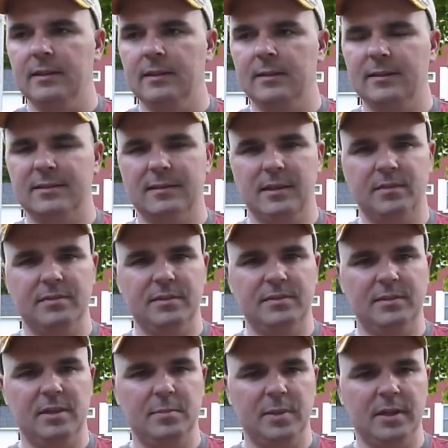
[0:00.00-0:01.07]
This stuff's
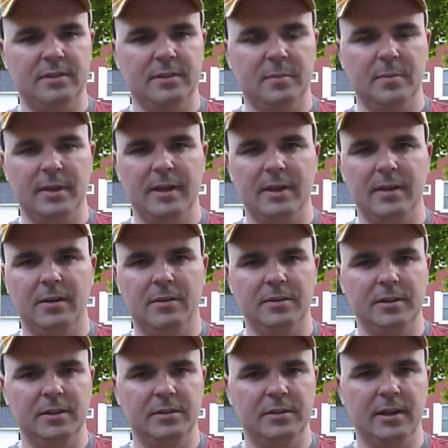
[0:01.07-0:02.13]
15 bucks a pound,
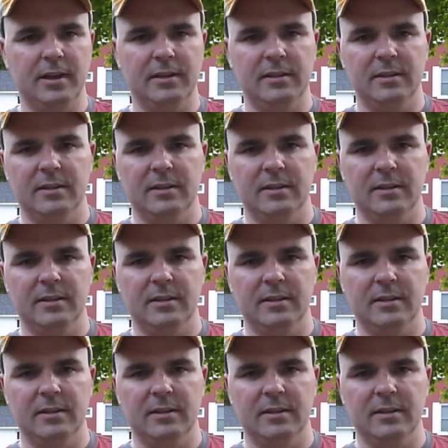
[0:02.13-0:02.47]
and you gotta